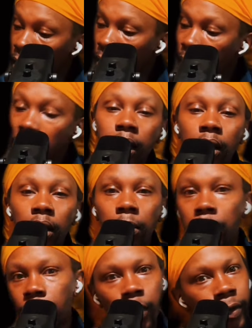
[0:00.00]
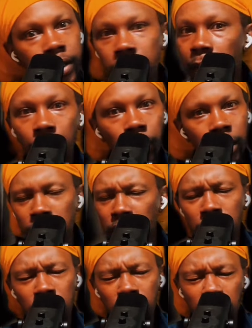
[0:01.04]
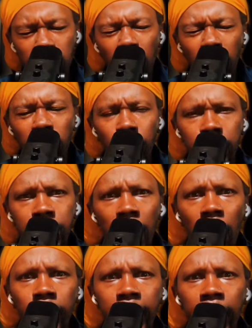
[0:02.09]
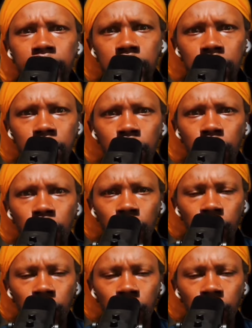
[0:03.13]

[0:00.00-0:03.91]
But before we see my brothers and sisters, y'all know what y'all got to do.